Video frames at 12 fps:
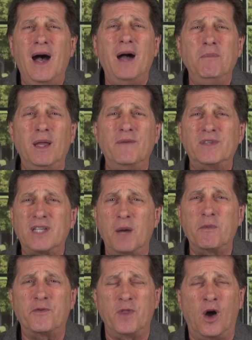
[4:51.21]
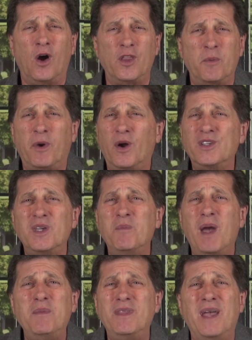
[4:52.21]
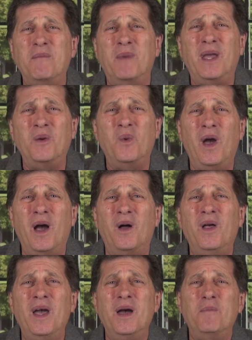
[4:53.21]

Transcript: I believe it's coming from the heart of the person. Maybe they mean well.